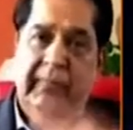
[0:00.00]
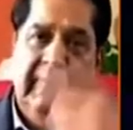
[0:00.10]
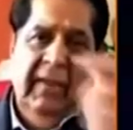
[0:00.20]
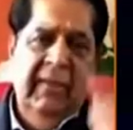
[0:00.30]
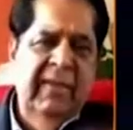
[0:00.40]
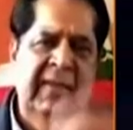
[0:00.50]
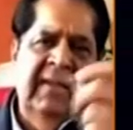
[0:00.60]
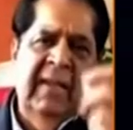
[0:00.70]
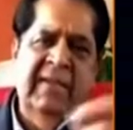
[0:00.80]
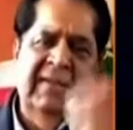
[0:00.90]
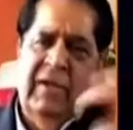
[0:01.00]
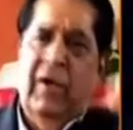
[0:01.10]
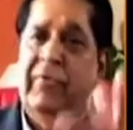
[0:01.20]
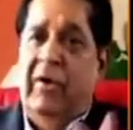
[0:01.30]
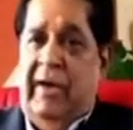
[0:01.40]
Within the next 3
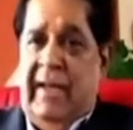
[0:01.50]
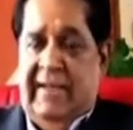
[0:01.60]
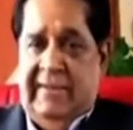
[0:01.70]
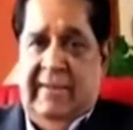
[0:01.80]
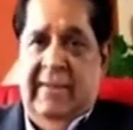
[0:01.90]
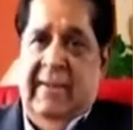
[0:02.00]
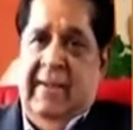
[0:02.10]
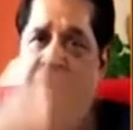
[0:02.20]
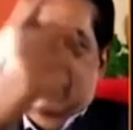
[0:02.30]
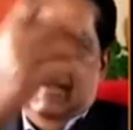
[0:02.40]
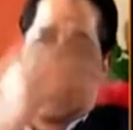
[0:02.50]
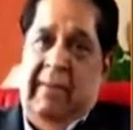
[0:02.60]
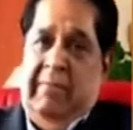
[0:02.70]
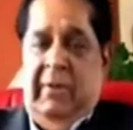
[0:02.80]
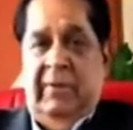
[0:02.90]
or 4 days,
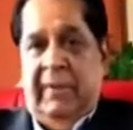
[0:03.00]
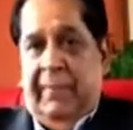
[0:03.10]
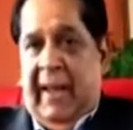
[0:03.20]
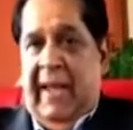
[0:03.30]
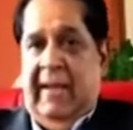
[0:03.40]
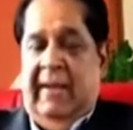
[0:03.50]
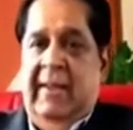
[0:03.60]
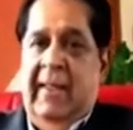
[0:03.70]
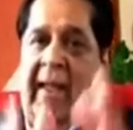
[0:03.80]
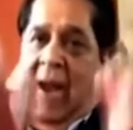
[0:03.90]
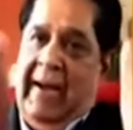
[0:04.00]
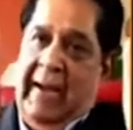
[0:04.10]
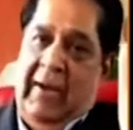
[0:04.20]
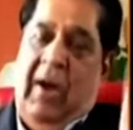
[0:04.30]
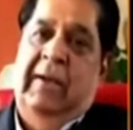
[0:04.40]
the supplier had
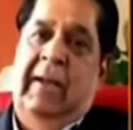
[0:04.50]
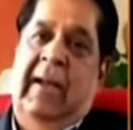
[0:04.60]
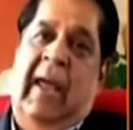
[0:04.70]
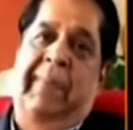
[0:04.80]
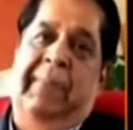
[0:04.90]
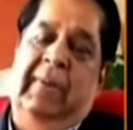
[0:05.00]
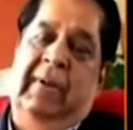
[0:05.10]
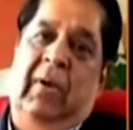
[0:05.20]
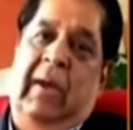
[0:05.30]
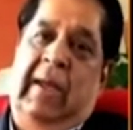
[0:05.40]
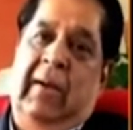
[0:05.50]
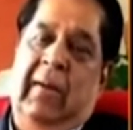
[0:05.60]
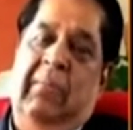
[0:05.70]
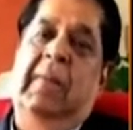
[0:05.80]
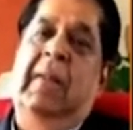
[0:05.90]
gotten an app going.
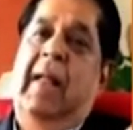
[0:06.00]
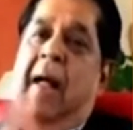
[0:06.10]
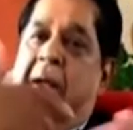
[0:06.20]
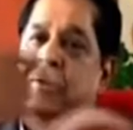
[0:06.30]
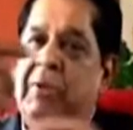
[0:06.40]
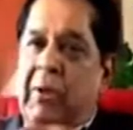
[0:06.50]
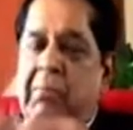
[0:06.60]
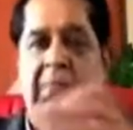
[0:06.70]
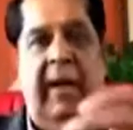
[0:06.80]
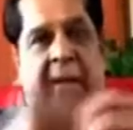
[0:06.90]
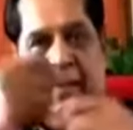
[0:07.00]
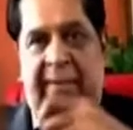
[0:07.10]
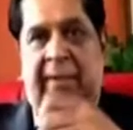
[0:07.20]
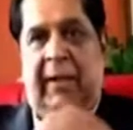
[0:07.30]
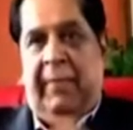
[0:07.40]
And
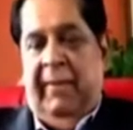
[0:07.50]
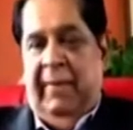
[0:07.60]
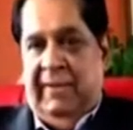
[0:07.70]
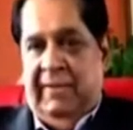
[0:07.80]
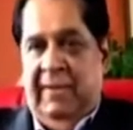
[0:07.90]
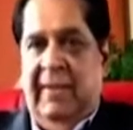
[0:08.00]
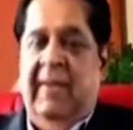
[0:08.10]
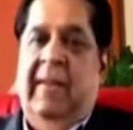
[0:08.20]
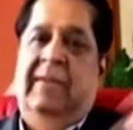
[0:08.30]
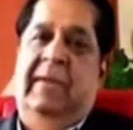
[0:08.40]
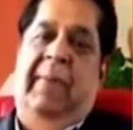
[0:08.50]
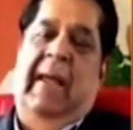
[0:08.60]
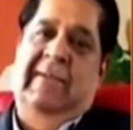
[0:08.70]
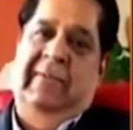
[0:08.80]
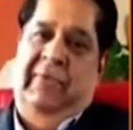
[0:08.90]
digital payments.
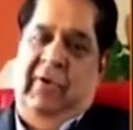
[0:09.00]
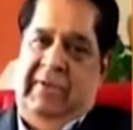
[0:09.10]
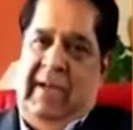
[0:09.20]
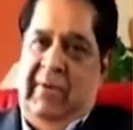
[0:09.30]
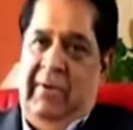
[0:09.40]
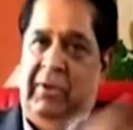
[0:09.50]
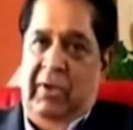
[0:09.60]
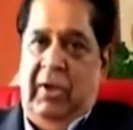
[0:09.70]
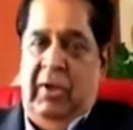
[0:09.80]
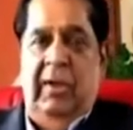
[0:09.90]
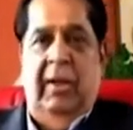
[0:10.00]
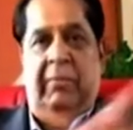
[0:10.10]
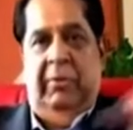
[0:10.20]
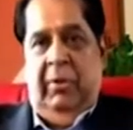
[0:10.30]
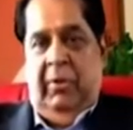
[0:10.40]
Supplies, of course, delivered to
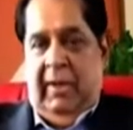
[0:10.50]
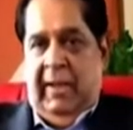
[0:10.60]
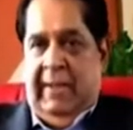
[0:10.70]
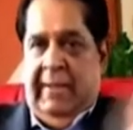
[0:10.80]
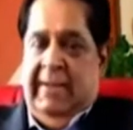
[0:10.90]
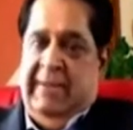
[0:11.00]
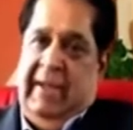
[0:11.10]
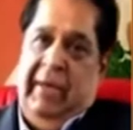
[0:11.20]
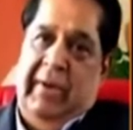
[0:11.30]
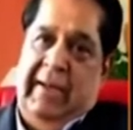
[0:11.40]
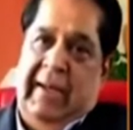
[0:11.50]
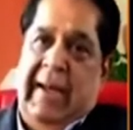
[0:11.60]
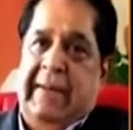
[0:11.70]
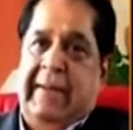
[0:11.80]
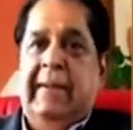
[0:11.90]
your security
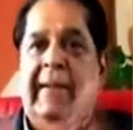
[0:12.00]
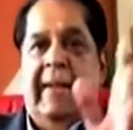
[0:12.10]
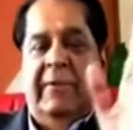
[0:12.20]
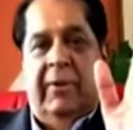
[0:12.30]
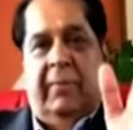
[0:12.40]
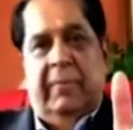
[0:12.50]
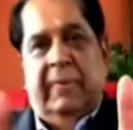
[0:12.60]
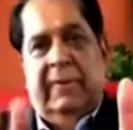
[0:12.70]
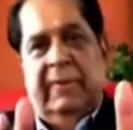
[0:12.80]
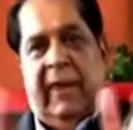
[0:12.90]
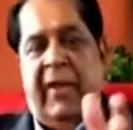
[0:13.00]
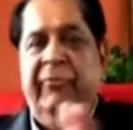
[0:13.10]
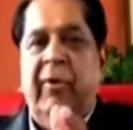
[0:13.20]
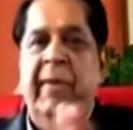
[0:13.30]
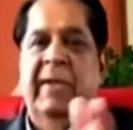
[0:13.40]
gate. So the
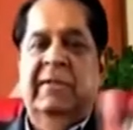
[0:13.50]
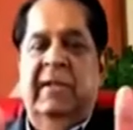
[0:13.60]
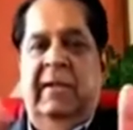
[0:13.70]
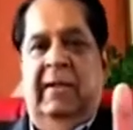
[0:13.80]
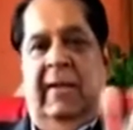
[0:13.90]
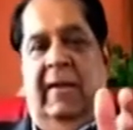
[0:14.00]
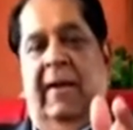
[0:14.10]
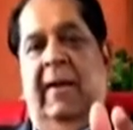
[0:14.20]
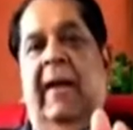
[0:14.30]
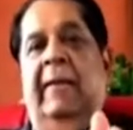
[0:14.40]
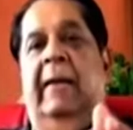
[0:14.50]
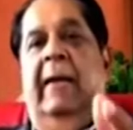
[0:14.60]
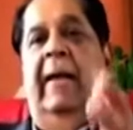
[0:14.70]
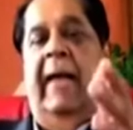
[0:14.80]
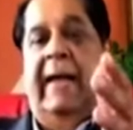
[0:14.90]
transformation and the
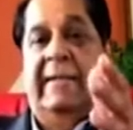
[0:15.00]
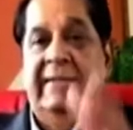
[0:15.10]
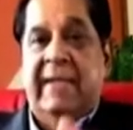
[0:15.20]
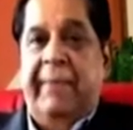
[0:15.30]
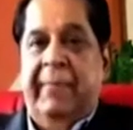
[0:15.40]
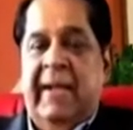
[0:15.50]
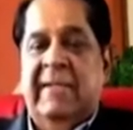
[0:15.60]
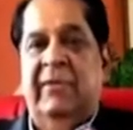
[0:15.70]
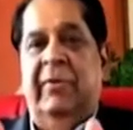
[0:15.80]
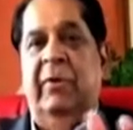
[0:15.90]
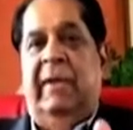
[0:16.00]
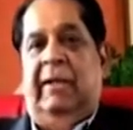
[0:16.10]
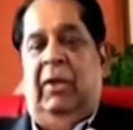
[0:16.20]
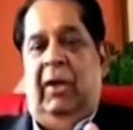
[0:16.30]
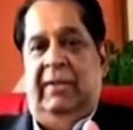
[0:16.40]
acceptance of new
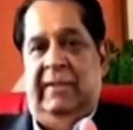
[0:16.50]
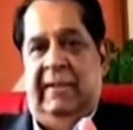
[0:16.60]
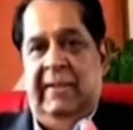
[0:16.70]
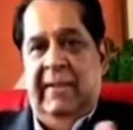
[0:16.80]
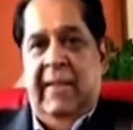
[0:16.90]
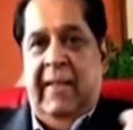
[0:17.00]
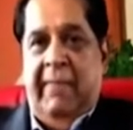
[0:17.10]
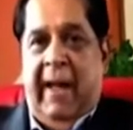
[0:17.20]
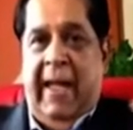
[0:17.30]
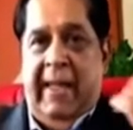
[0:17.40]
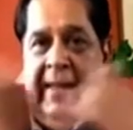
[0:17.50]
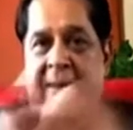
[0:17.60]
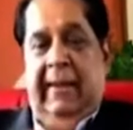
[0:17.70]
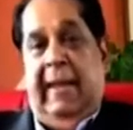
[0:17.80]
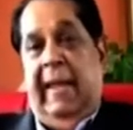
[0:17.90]
technology by
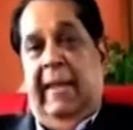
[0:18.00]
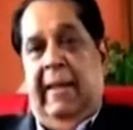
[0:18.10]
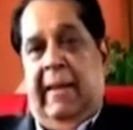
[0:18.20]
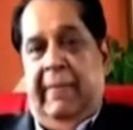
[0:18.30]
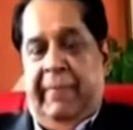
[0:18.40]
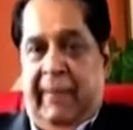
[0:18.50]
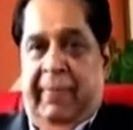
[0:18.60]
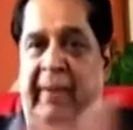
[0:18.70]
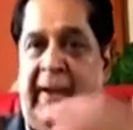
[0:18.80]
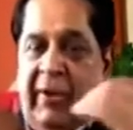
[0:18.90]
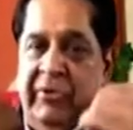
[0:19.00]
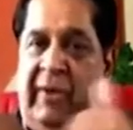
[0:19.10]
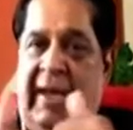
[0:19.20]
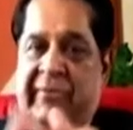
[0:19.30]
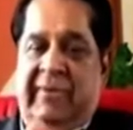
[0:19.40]
lay people,
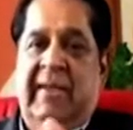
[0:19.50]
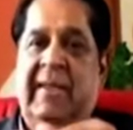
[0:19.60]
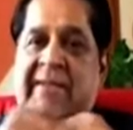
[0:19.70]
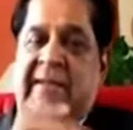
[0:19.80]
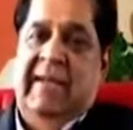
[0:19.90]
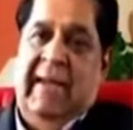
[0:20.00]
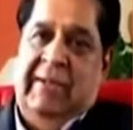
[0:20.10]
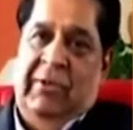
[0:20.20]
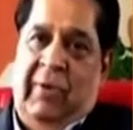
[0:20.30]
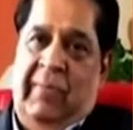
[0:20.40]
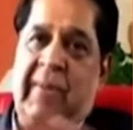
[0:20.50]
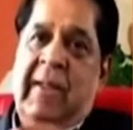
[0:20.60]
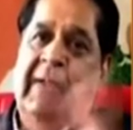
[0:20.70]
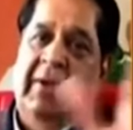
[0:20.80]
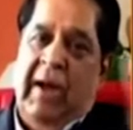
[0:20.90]
housewives sitting at home,
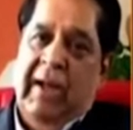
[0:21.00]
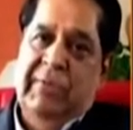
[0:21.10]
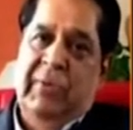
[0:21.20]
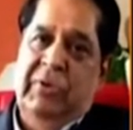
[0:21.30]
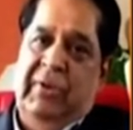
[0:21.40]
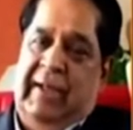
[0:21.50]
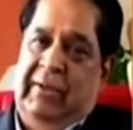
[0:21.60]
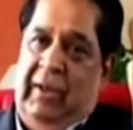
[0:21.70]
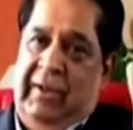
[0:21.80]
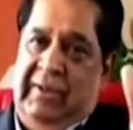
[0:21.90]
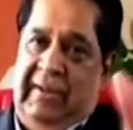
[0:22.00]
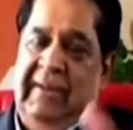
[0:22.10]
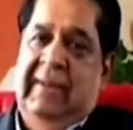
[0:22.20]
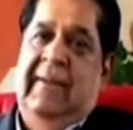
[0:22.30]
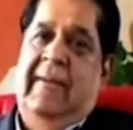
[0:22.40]
not exposed to technology,
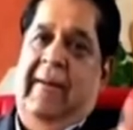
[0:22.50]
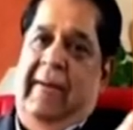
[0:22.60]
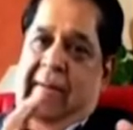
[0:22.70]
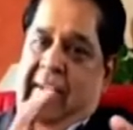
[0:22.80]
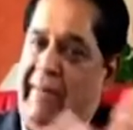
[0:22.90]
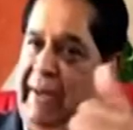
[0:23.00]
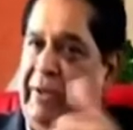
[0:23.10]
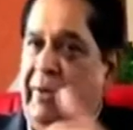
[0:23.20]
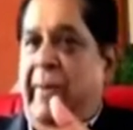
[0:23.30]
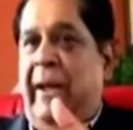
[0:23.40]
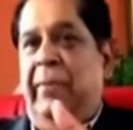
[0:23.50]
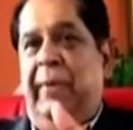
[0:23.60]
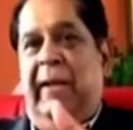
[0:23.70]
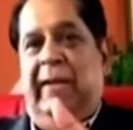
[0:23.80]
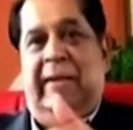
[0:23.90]
ability to
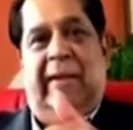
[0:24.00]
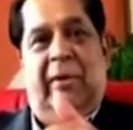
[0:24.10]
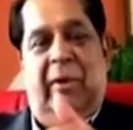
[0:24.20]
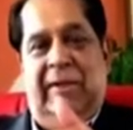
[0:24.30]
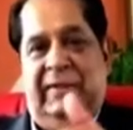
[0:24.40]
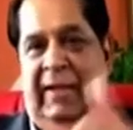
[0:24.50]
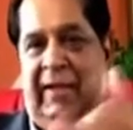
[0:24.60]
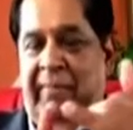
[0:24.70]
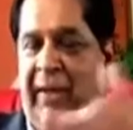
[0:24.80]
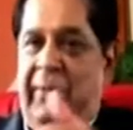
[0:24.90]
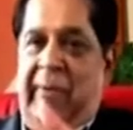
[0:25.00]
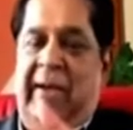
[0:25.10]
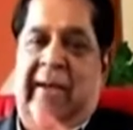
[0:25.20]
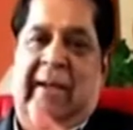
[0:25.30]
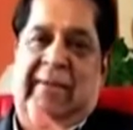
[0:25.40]
manipulate a Google Sheet, manipulate
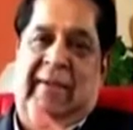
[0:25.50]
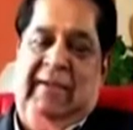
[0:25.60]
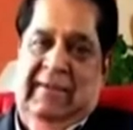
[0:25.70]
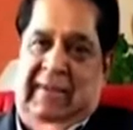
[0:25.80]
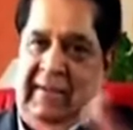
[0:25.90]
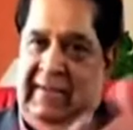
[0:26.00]
an Excel sheet,